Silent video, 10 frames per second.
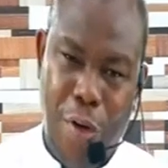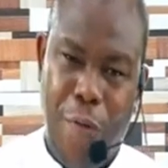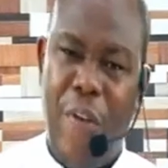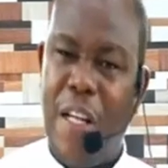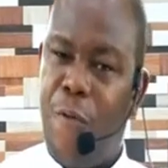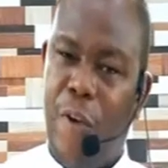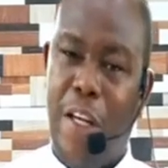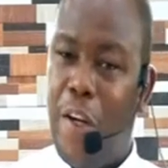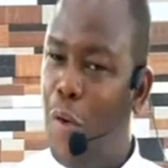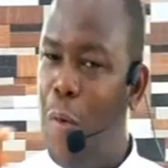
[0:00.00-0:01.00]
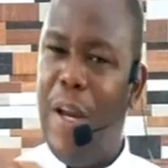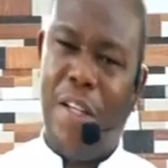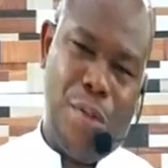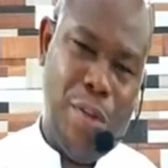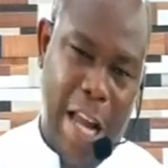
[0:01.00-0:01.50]
faithfully, God will
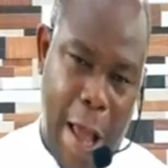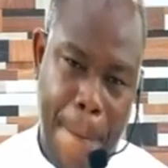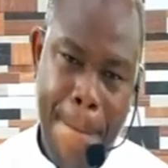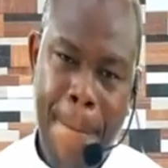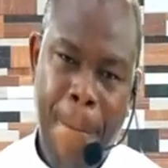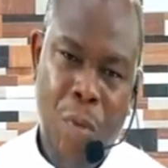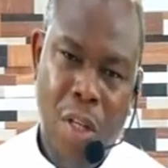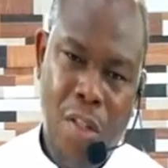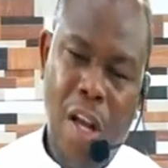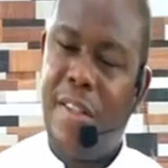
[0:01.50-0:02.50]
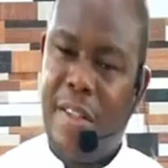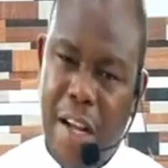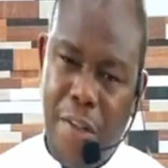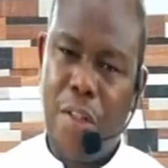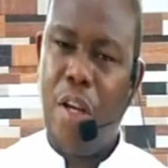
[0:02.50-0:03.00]
bless you there. Just
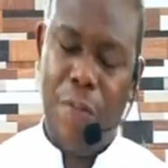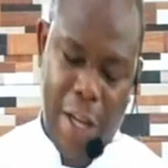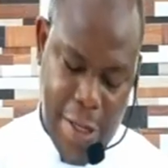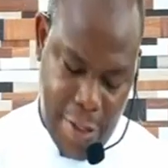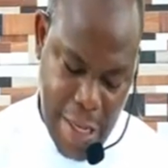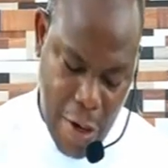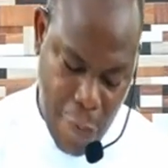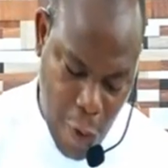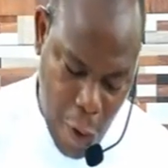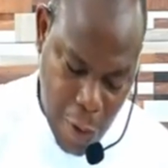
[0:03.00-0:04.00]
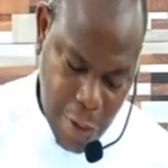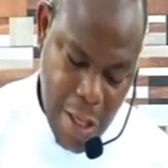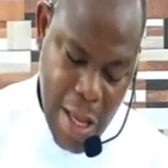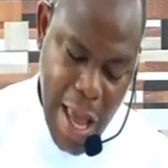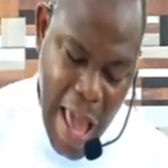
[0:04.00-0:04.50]
take note of this, child of God.
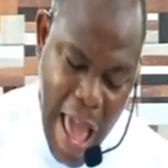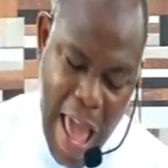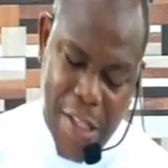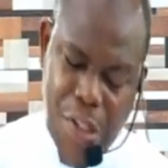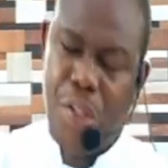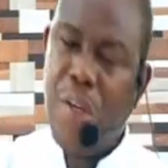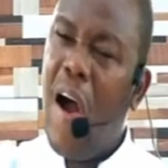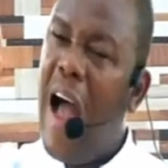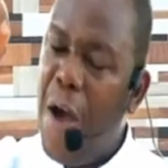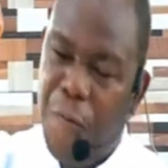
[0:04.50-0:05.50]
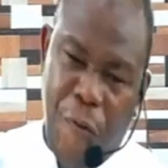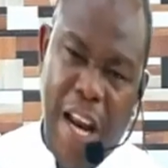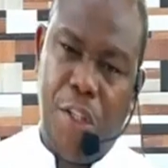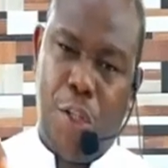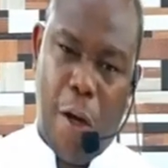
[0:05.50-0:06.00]
Endure
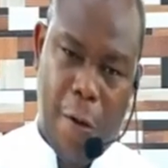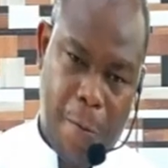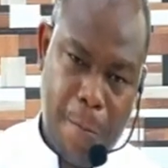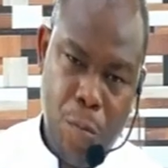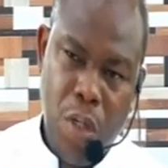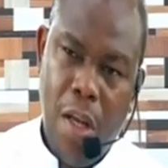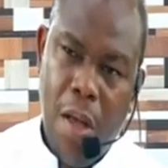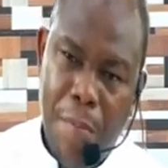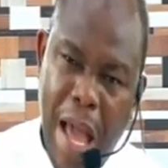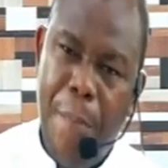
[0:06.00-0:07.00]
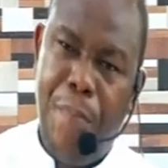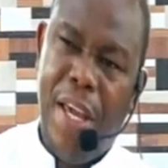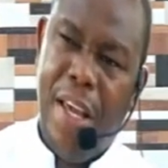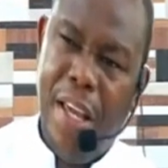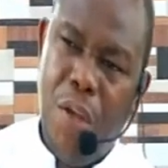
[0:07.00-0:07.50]
affliction.
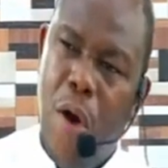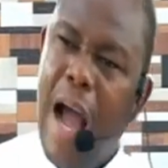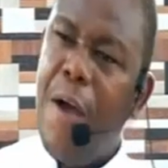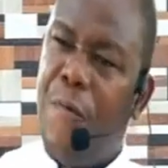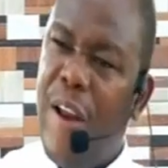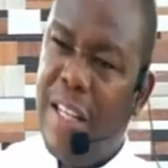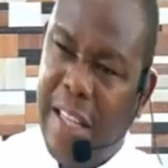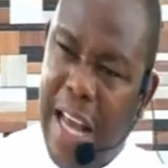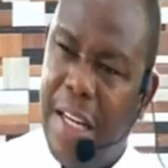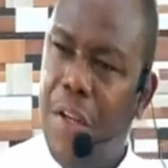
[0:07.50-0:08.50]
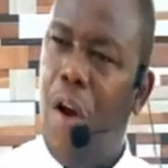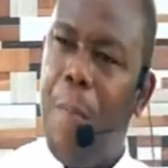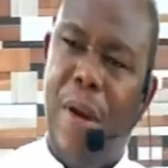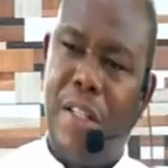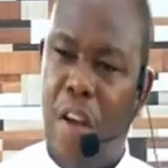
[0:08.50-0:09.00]
Maybe you are afflicted in your
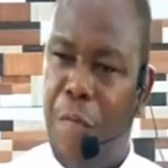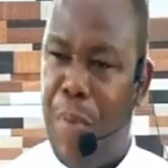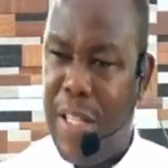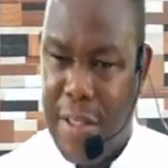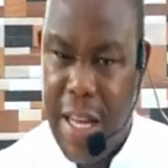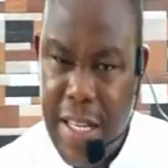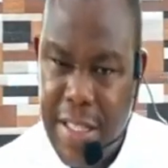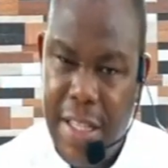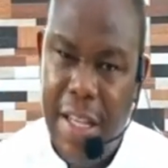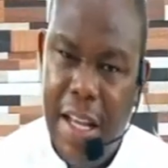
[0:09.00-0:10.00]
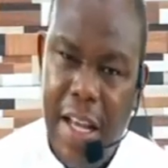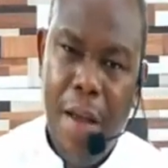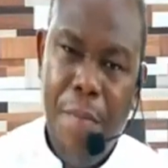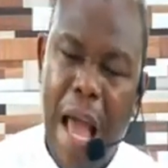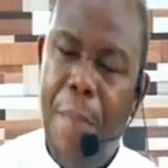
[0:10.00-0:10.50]
place of business.
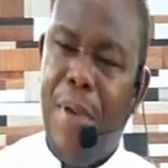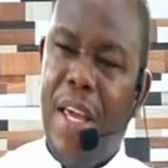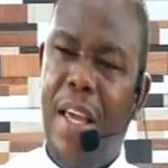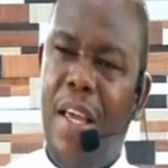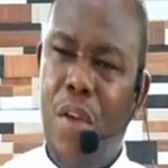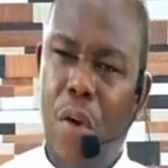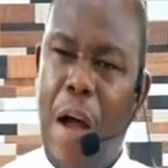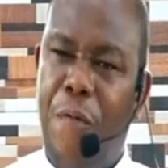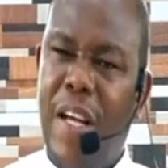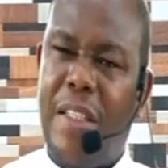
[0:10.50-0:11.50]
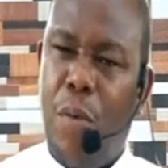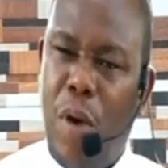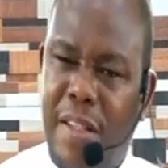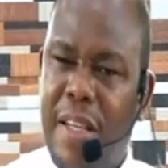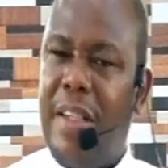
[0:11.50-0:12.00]
Maybe you are afflicted
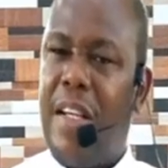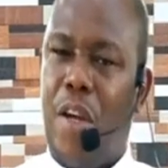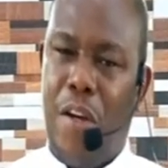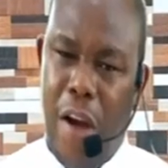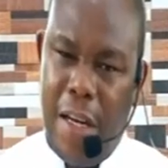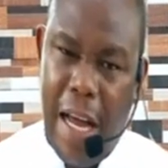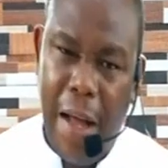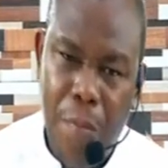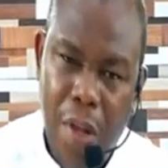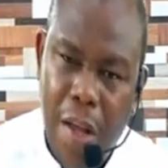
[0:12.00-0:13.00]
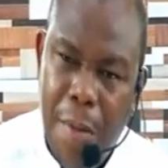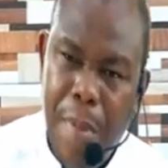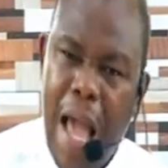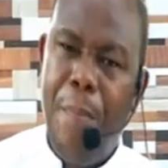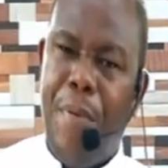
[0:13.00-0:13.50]
with sickness or the other.
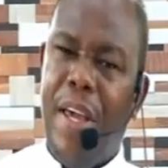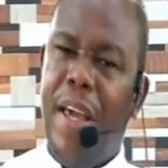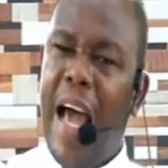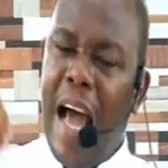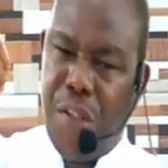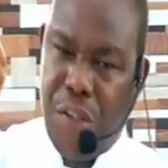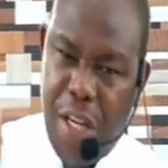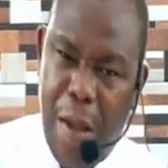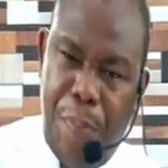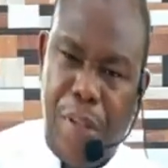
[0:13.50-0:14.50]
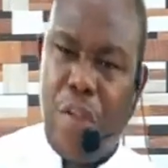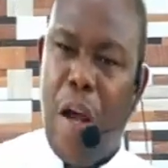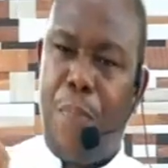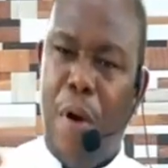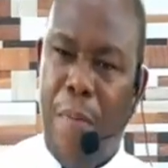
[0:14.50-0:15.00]
Maybe hardship is
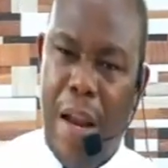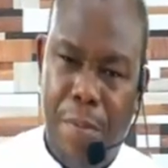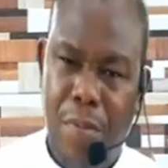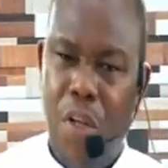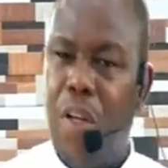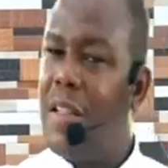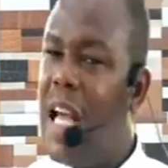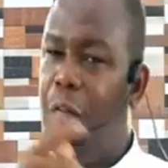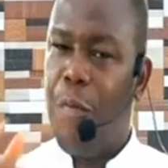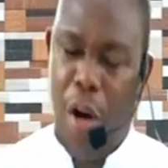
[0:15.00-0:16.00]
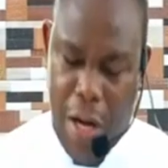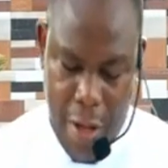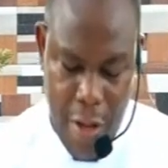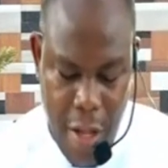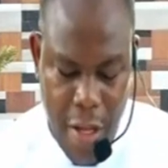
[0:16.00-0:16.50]
your problem. You don't have money.
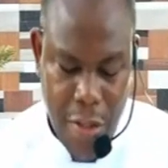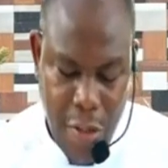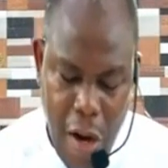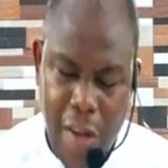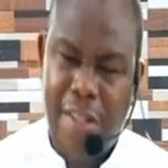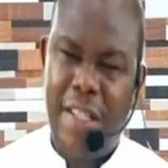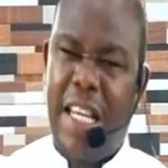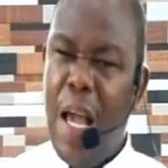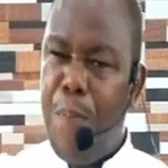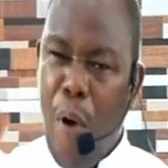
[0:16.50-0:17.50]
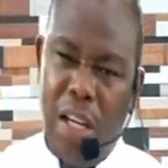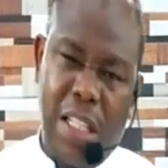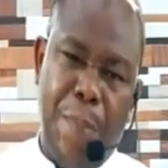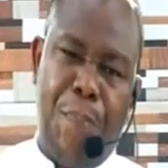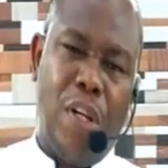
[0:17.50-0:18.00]
Just keep on
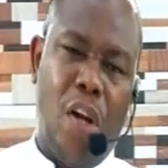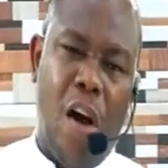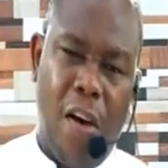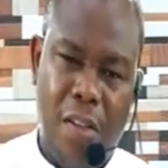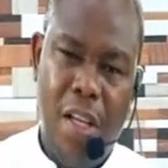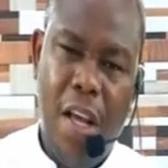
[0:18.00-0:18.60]
keeping on.